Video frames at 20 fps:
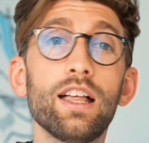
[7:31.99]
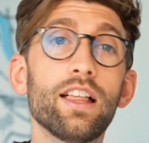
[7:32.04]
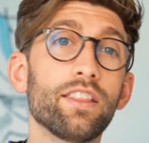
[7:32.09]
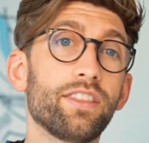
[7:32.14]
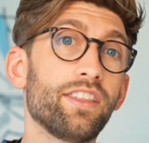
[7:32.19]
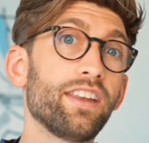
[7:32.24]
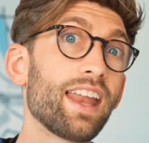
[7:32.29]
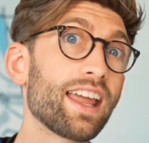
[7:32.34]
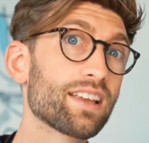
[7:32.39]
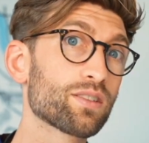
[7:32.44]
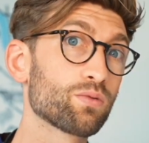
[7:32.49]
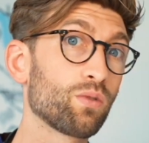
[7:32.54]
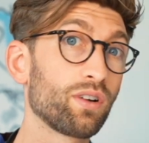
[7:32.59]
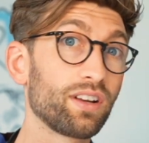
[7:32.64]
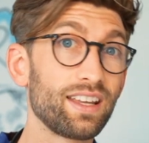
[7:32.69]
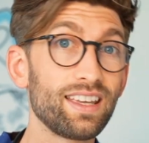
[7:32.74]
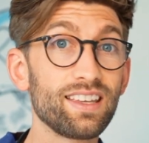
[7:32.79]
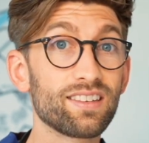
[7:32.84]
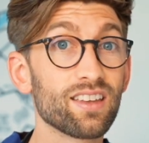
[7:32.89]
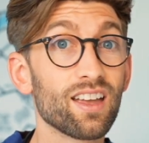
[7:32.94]
The next
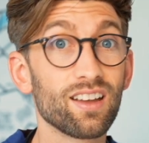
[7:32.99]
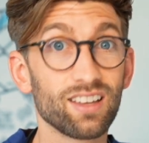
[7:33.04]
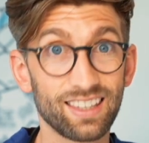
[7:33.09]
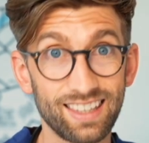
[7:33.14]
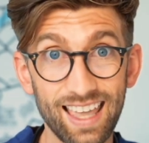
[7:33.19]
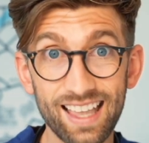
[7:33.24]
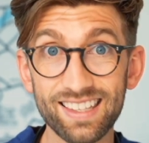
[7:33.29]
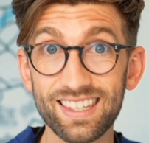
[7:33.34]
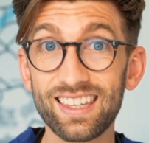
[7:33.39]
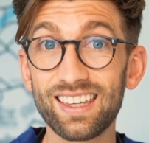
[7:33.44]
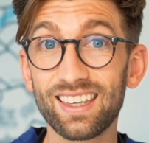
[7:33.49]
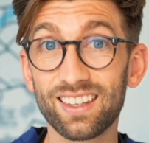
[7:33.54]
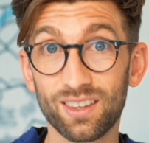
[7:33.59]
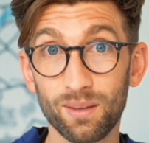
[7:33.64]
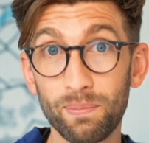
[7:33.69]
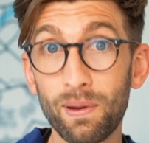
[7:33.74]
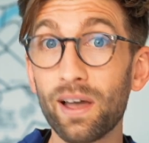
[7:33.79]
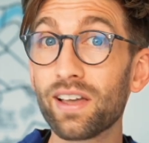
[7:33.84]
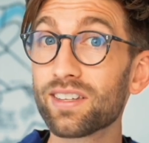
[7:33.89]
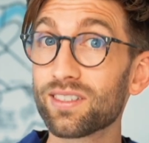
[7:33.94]
one is getting the
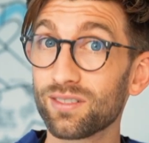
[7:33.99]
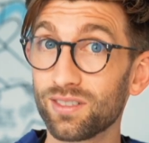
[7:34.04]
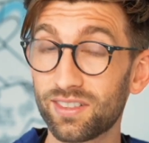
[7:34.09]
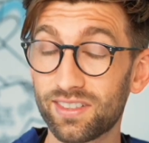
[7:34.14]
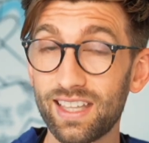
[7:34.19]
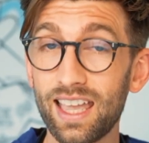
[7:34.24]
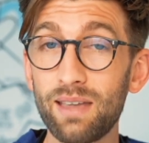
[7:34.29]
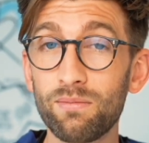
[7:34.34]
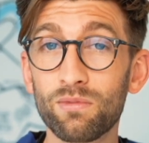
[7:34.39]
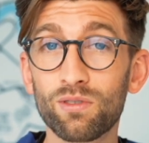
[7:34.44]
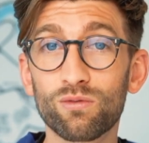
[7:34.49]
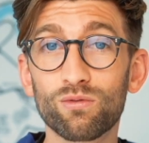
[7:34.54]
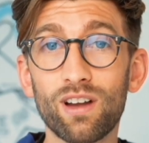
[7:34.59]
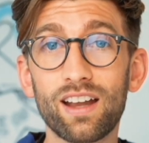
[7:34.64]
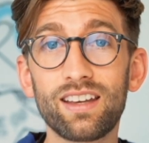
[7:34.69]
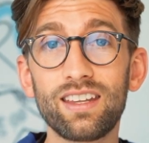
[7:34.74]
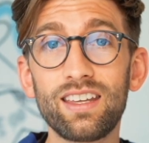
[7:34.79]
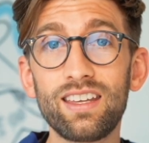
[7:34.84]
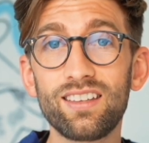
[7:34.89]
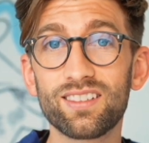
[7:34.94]
personal statement ready.